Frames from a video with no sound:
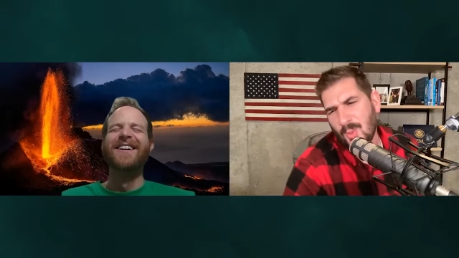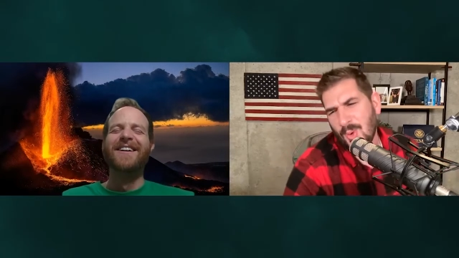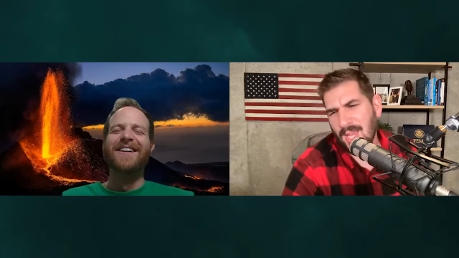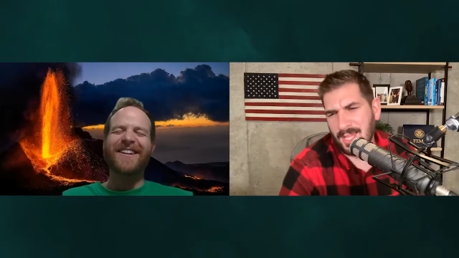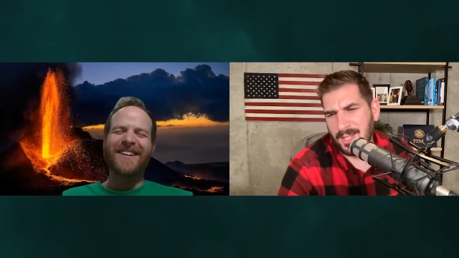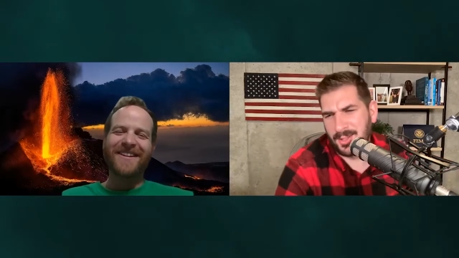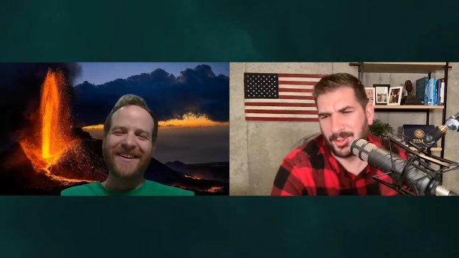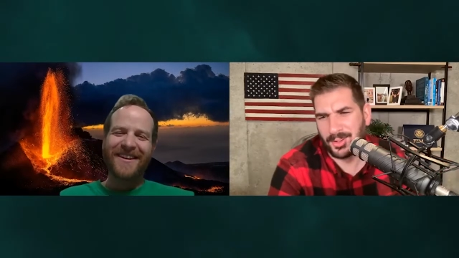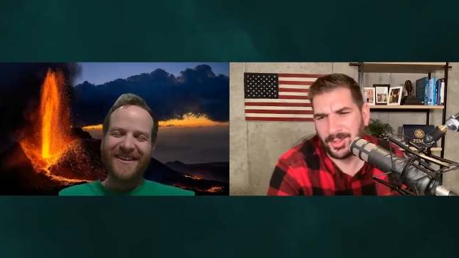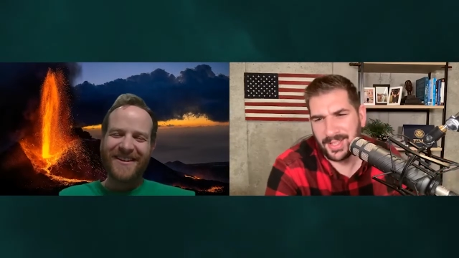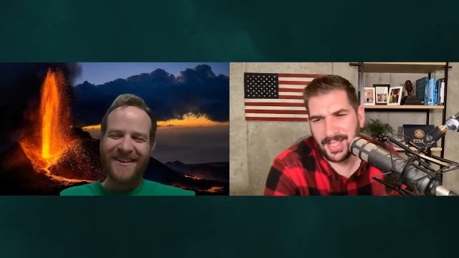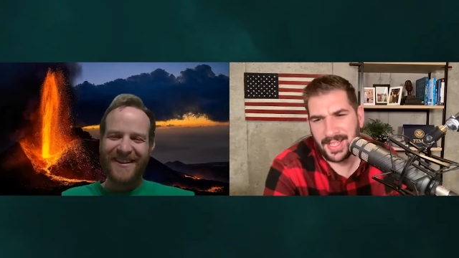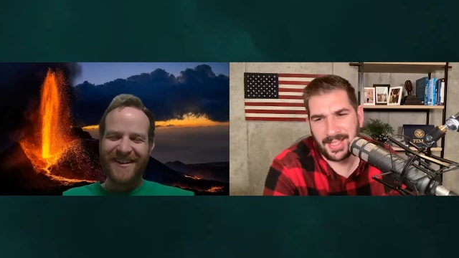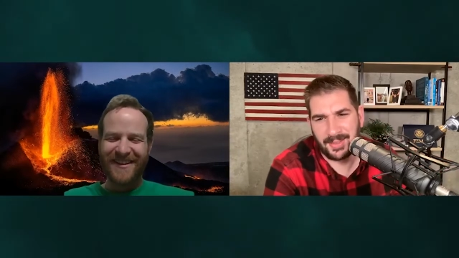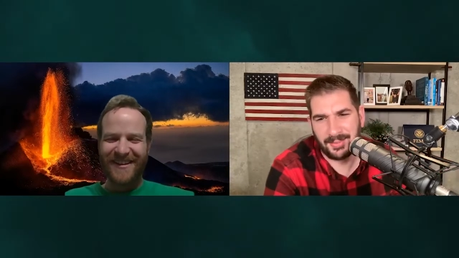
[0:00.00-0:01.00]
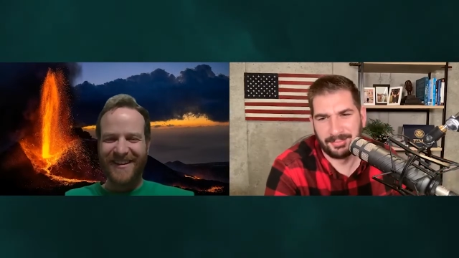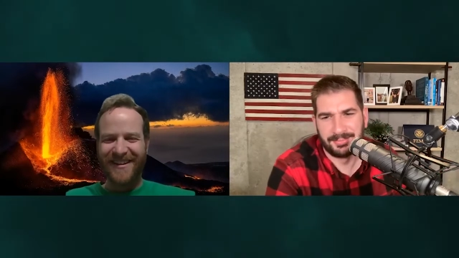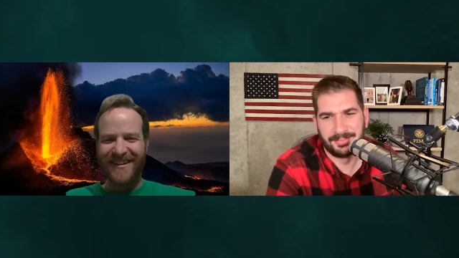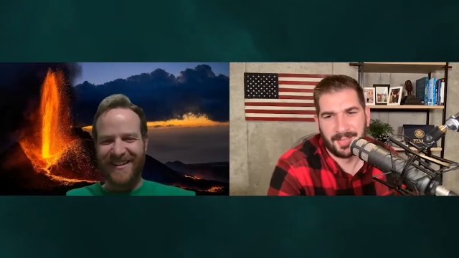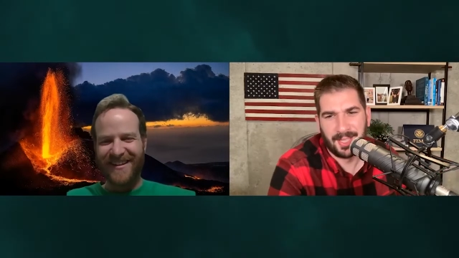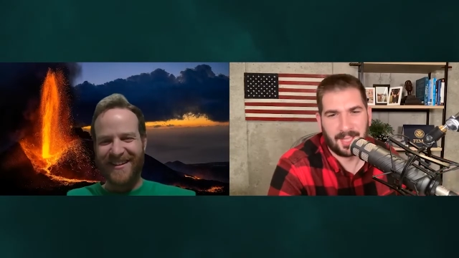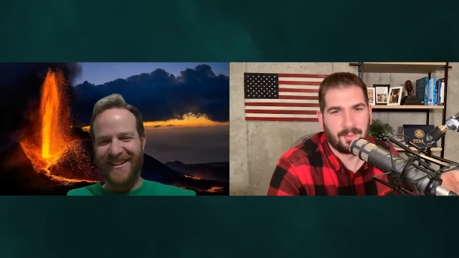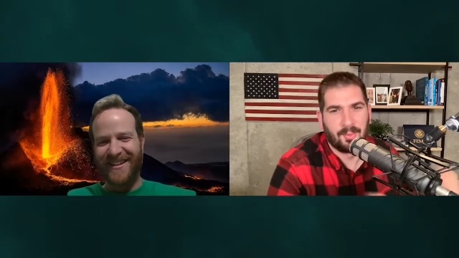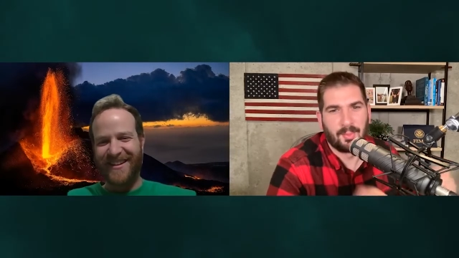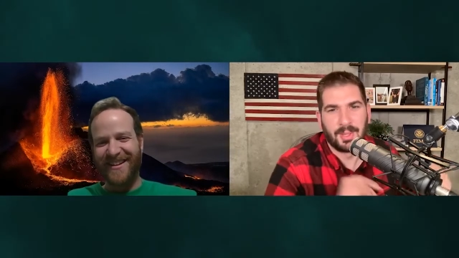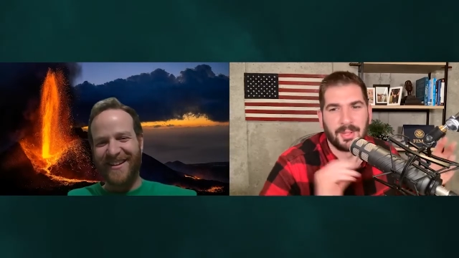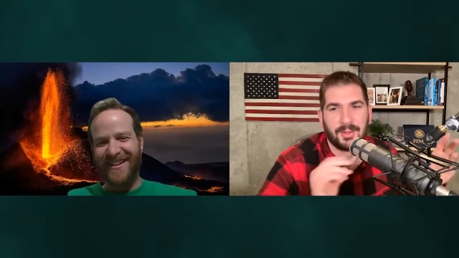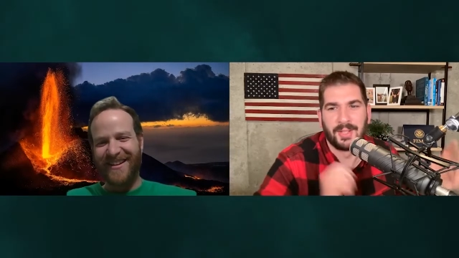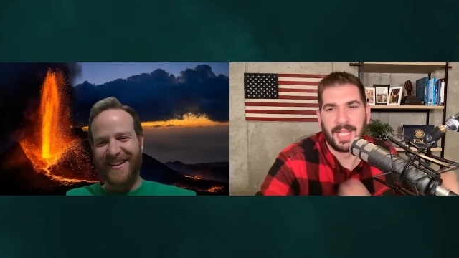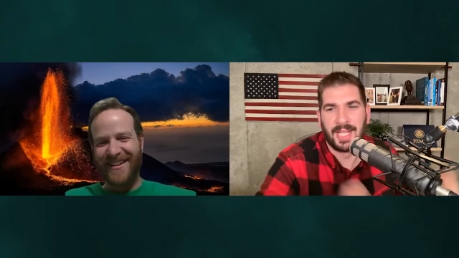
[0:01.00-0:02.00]
Speaker 1: way cooler than any like
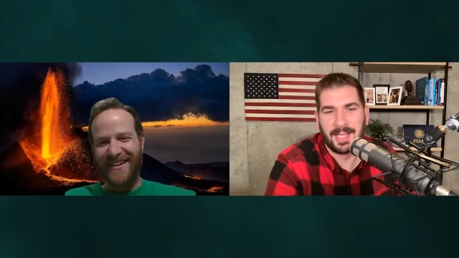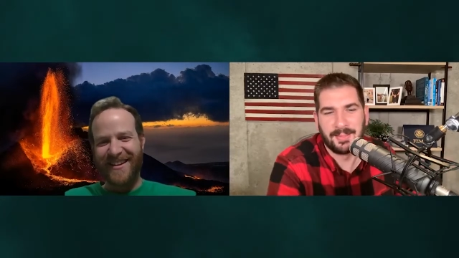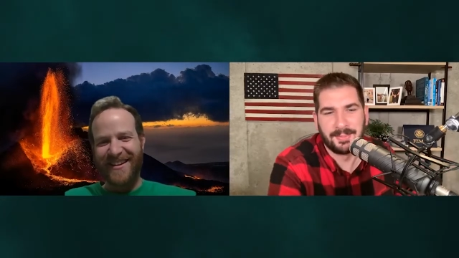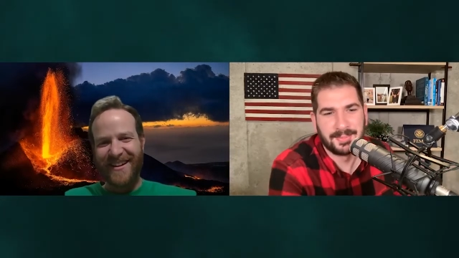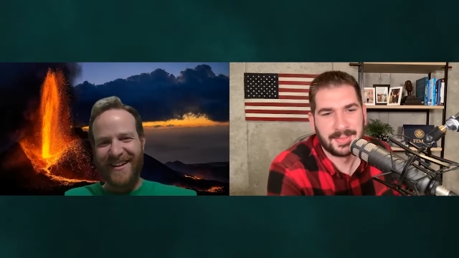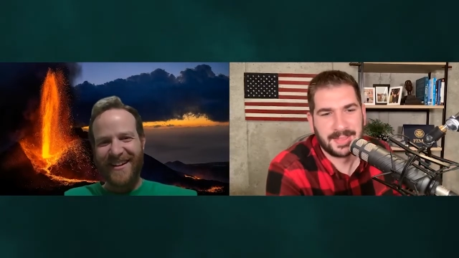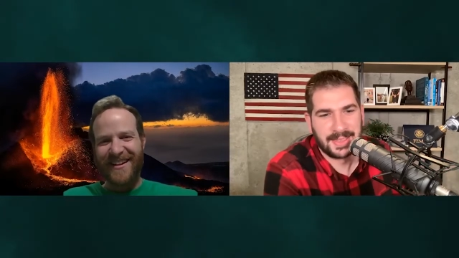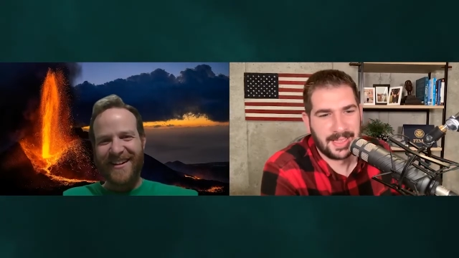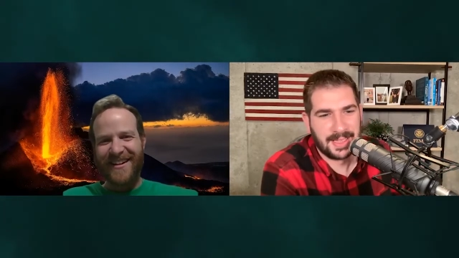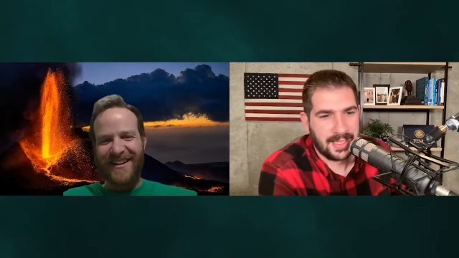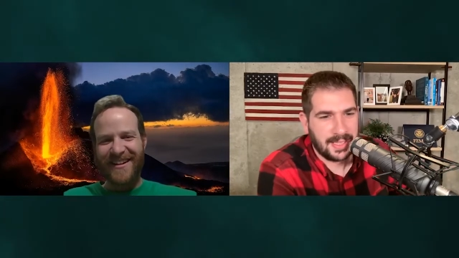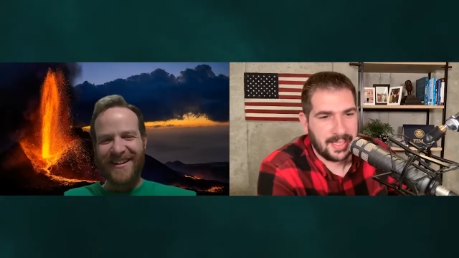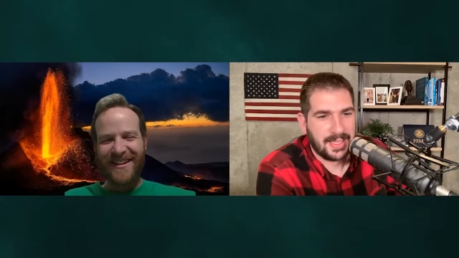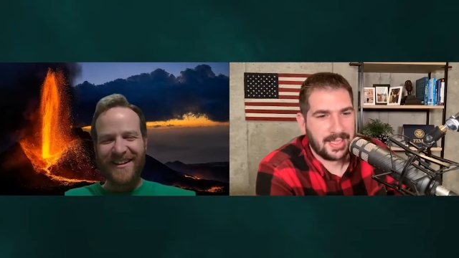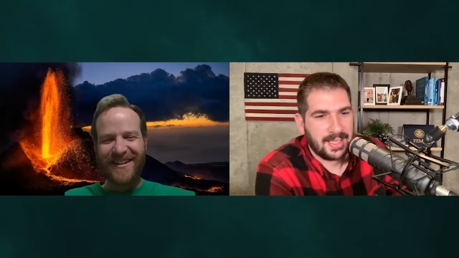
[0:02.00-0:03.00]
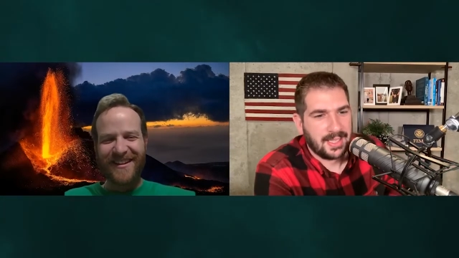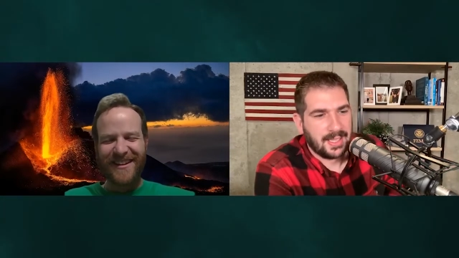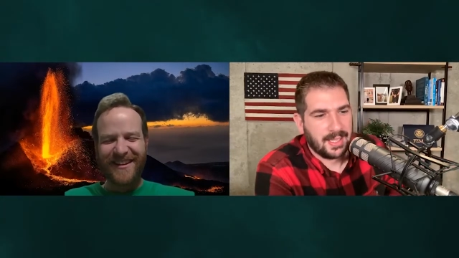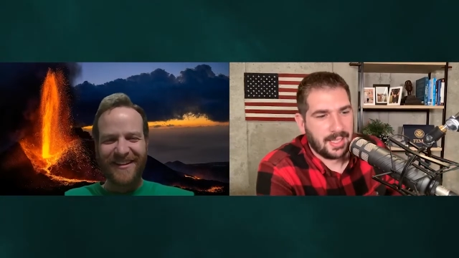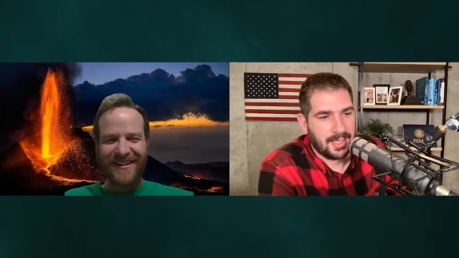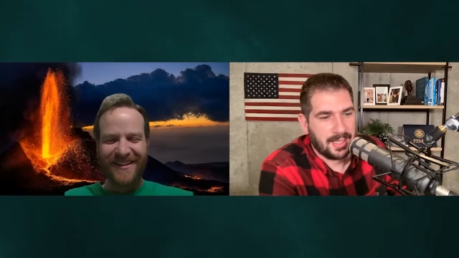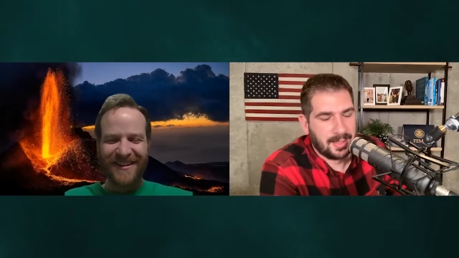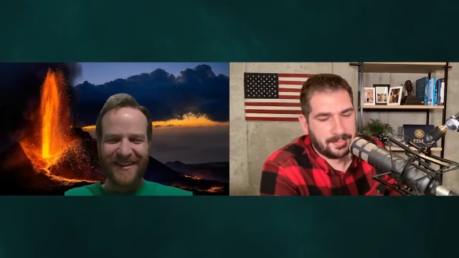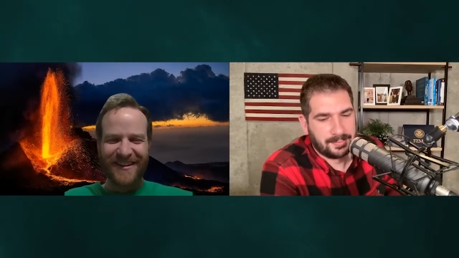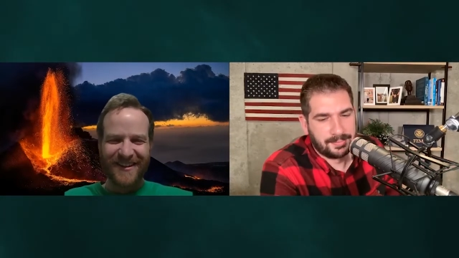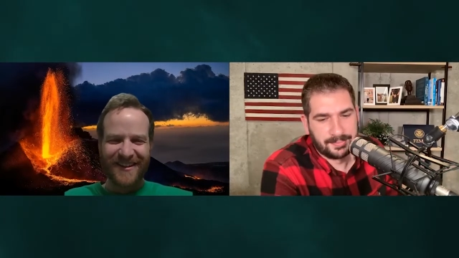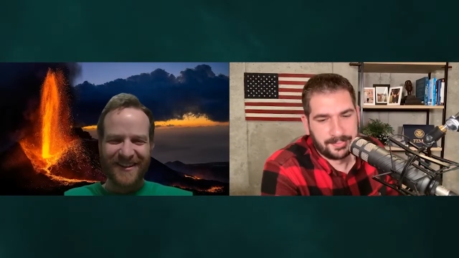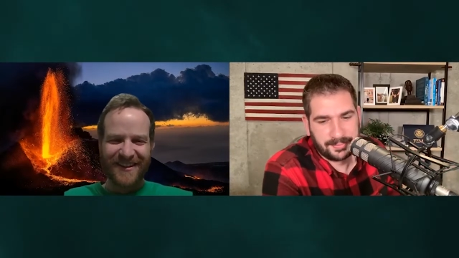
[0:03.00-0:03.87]
real name. Um,